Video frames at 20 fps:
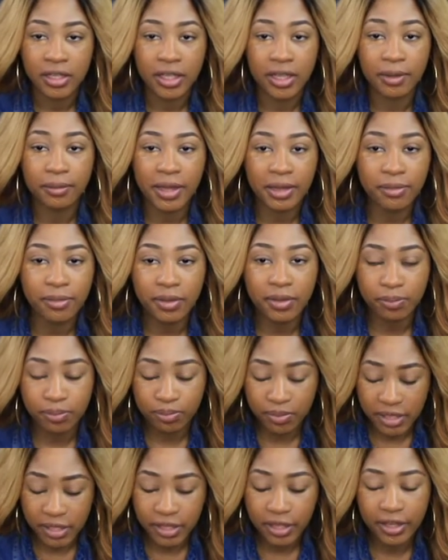It made me
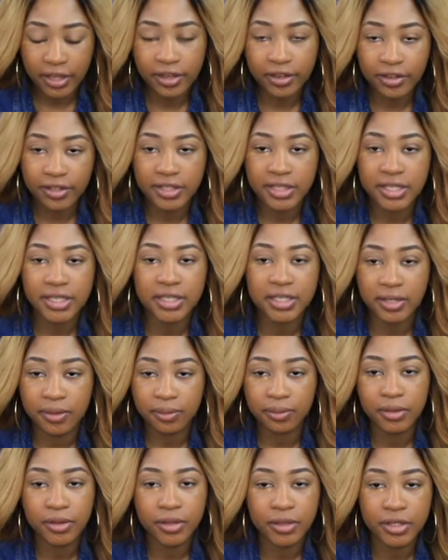be
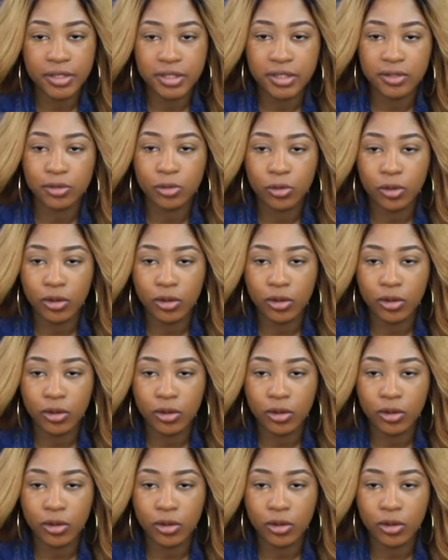inconsistent because